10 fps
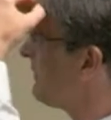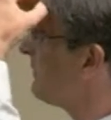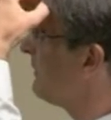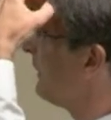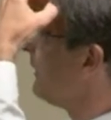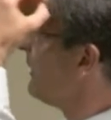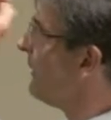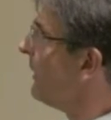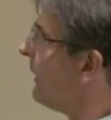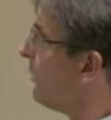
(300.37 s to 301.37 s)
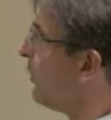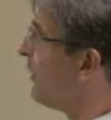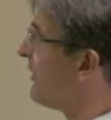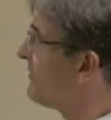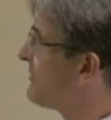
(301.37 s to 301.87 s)
here,
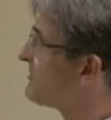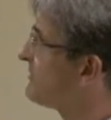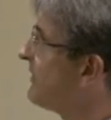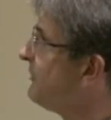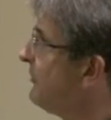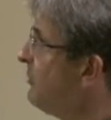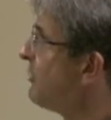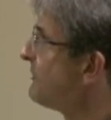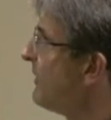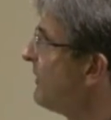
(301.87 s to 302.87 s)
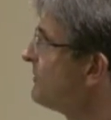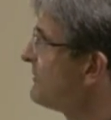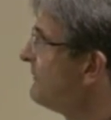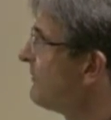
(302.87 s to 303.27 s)
One of the things that they do with those